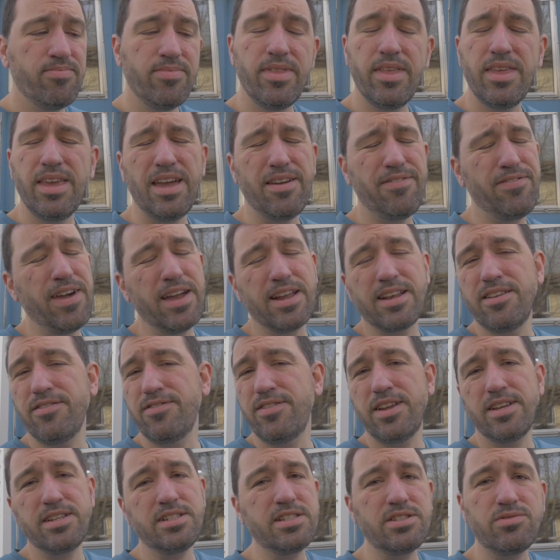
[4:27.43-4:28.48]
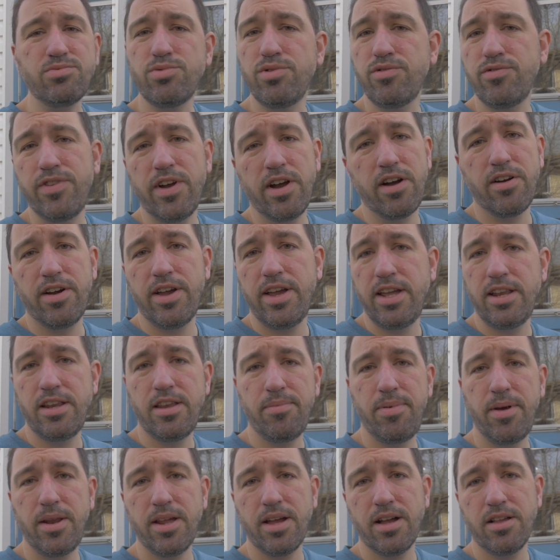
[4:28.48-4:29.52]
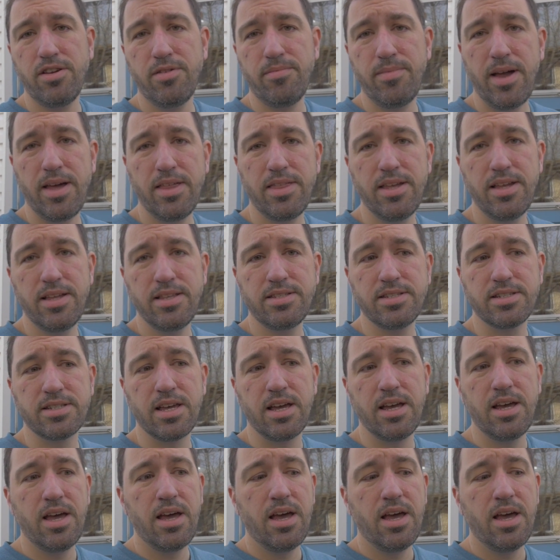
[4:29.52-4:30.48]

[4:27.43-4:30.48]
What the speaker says: The effectiveness will vary depending on your methods,